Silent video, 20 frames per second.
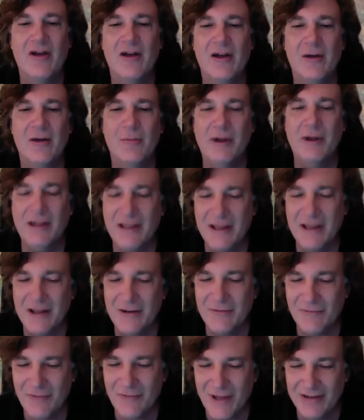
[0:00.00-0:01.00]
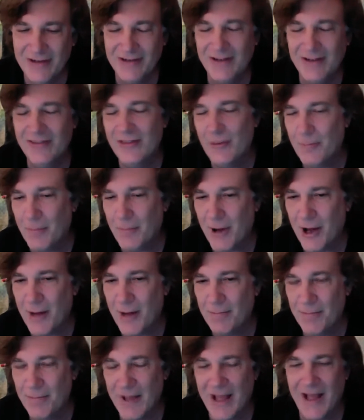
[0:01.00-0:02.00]
But he invented the
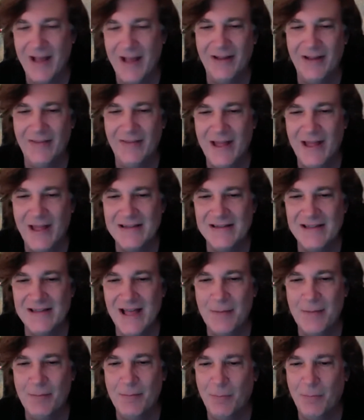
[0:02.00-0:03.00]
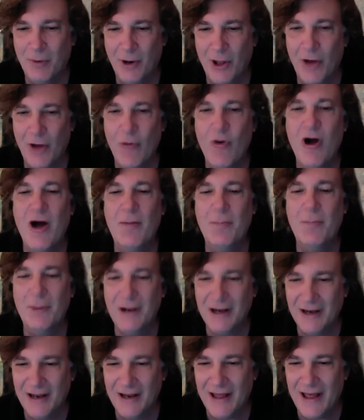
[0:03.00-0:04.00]
bop bag, and that's that blow up
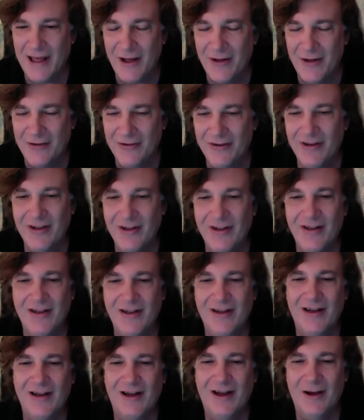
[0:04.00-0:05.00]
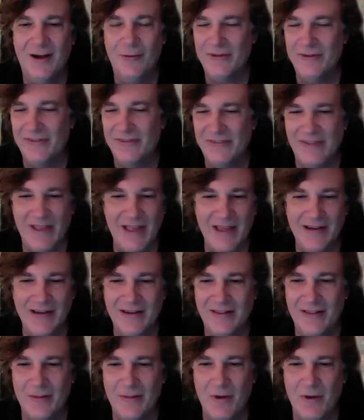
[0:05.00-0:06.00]
clown with sand
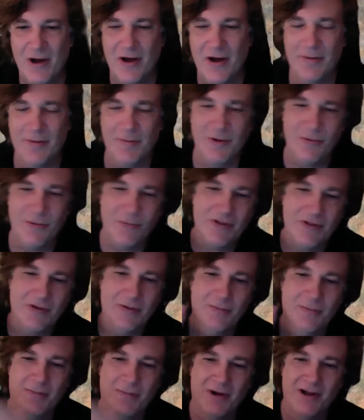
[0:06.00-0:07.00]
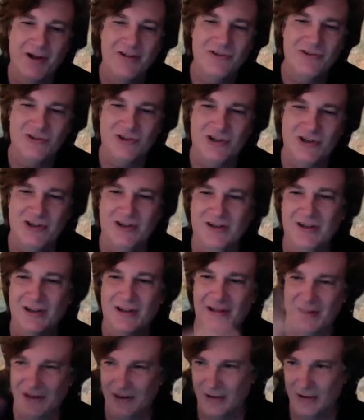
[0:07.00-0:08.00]
in the bottom, and when you punch it,
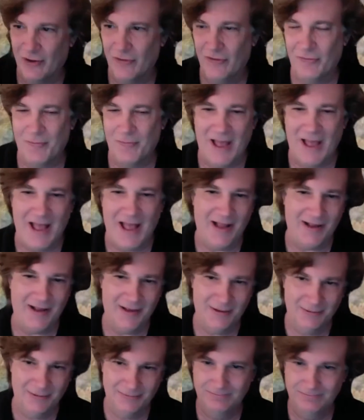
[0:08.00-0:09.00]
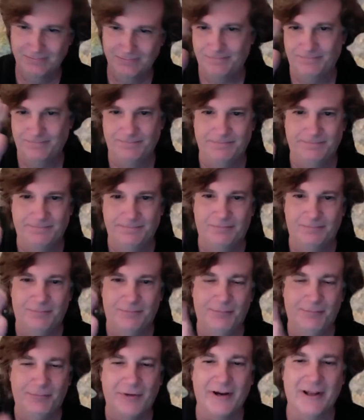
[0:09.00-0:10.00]
it goes back,
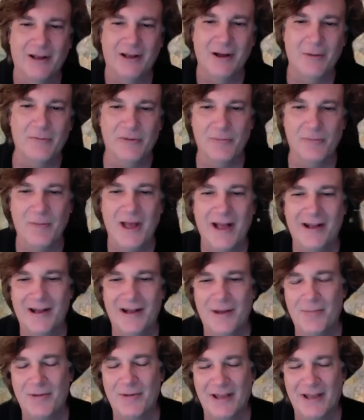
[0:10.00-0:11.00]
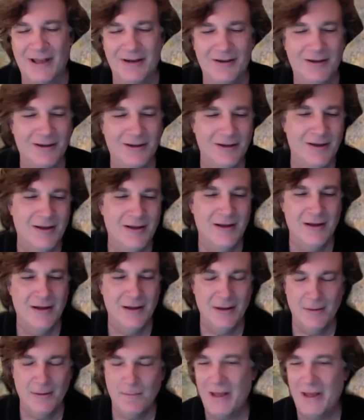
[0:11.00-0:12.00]
but it comes back up again.
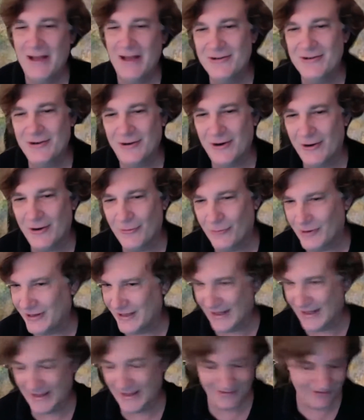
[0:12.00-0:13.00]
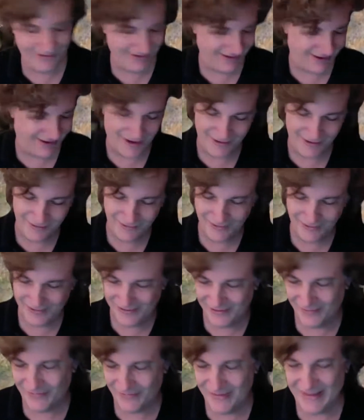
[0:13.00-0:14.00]
Bandura would get
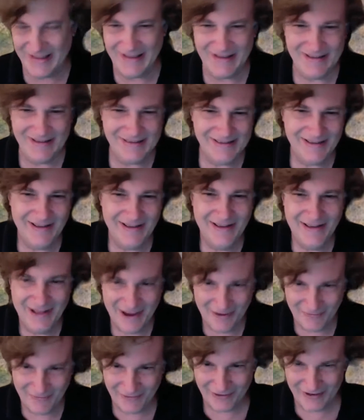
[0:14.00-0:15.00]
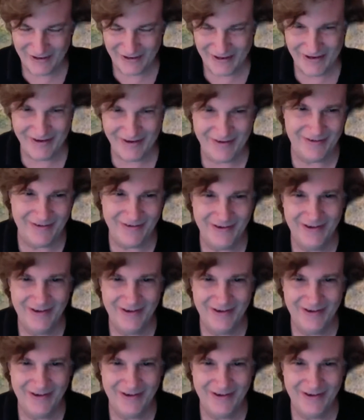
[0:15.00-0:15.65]
hundreds of these every year